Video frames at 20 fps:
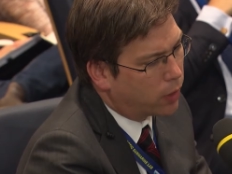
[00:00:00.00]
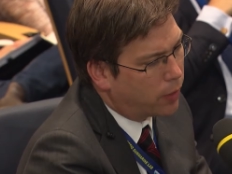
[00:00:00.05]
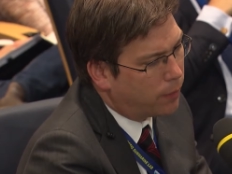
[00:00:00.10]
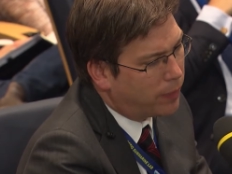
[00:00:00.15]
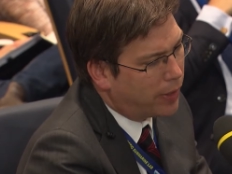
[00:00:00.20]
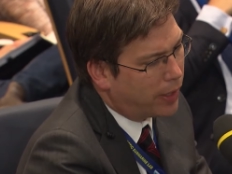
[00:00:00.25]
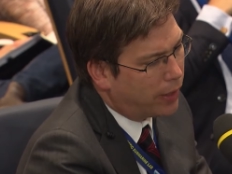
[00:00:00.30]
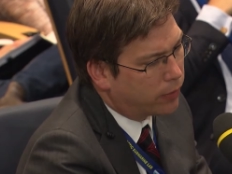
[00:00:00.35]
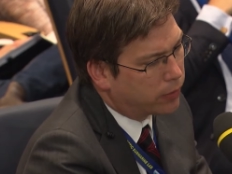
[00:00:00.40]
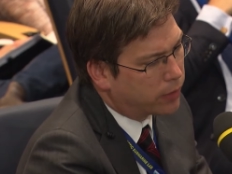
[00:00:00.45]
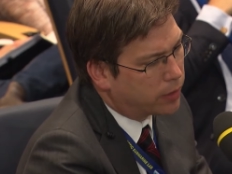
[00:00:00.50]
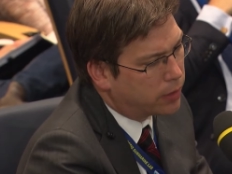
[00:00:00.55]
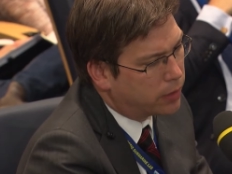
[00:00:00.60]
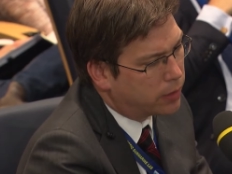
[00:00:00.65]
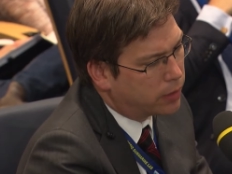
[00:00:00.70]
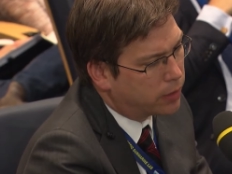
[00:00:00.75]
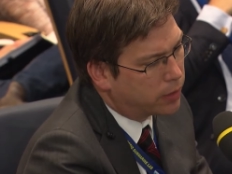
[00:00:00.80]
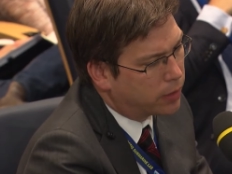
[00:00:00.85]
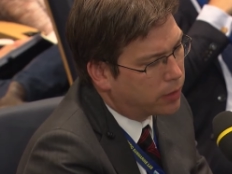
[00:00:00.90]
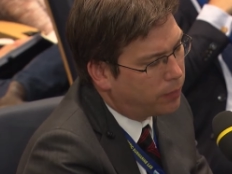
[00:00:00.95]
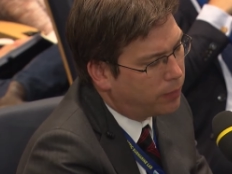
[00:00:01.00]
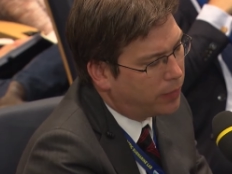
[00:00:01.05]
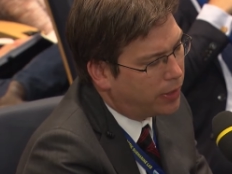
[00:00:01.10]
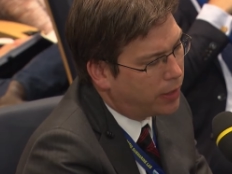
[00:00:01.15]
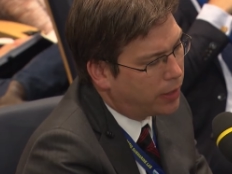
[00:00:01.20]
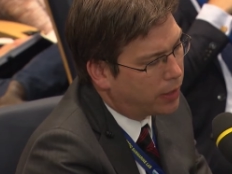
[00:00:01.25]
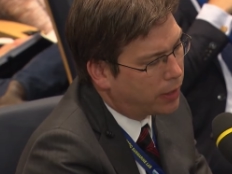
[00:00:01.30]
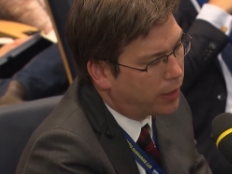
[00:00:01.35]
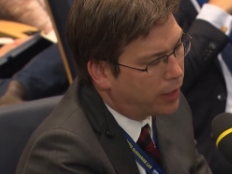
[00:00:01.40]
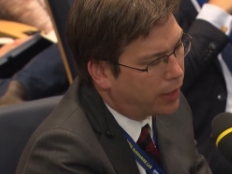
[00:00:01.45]
about the
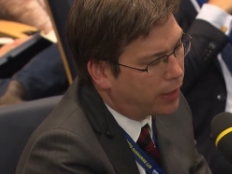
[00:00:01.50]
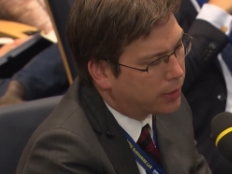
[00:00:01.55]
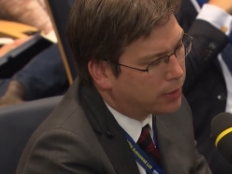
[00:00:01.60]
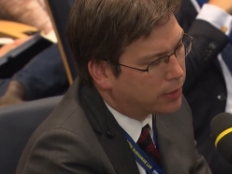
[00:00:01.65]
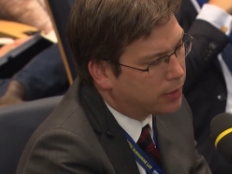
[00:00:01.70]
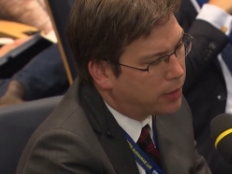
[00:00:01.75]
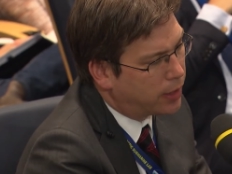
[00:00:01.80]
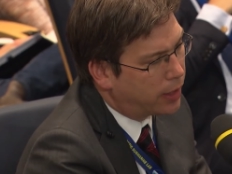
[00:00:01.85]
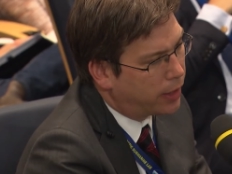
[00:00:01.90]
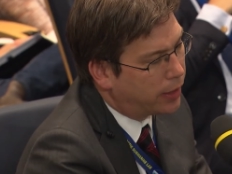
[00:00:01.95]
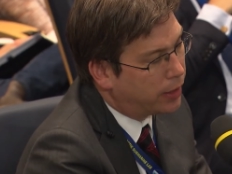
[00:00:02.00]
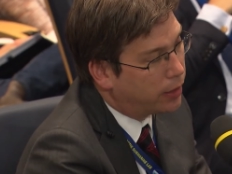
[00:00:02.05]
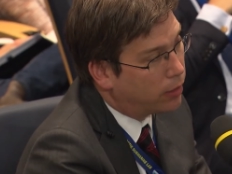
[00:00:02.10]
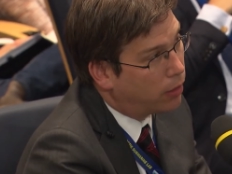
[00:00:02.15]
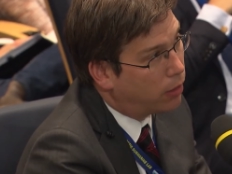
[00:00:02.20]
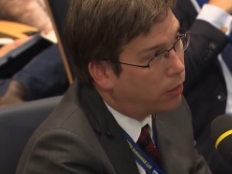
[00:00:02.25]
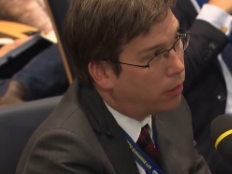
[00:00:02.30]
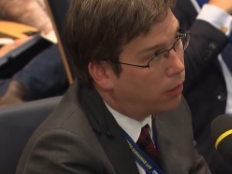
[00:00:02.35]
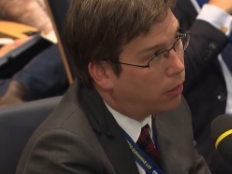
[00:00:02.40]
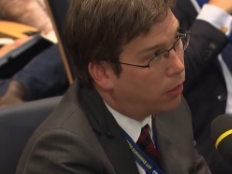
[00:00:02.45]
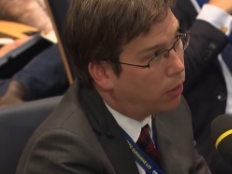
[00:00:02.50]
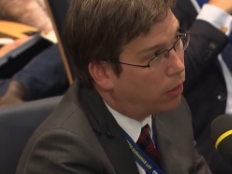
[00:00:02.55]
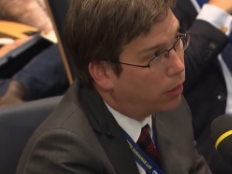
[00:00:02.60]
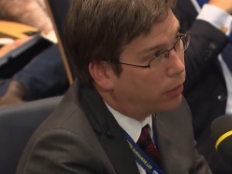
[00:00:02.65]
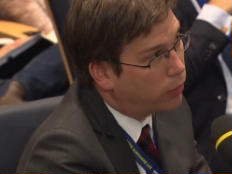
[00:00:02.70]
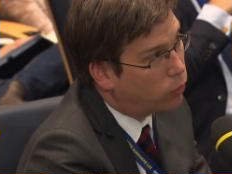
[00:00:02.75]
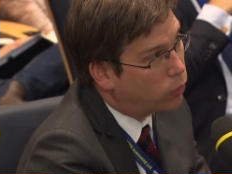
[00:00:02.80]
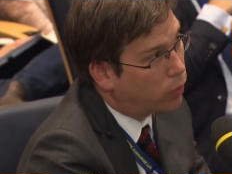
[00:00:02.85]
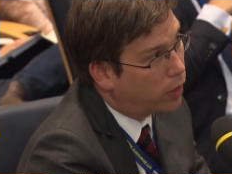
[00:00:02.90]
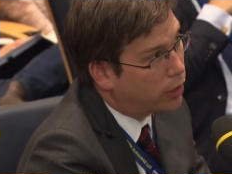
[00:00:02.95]
meeting last night on
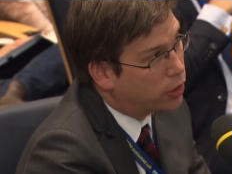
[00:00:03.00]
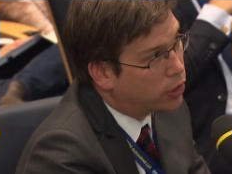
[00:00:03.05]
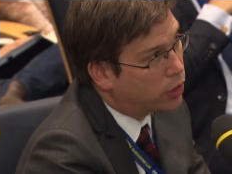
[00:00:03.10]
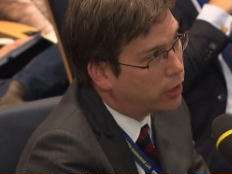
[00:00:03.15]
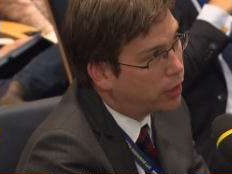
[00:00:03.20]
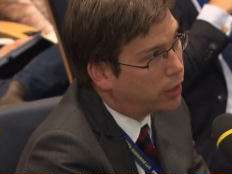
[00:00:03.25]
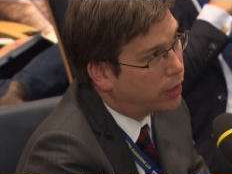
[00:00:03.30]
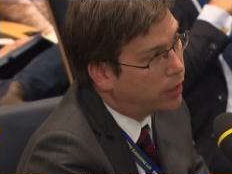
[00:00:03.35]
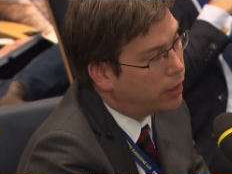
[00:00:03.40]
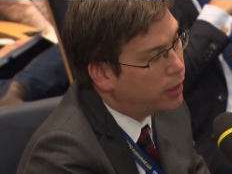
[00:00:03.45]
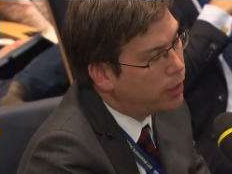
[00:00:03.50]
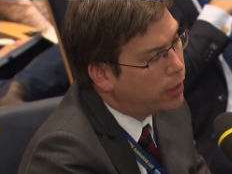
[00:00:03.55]
Russia.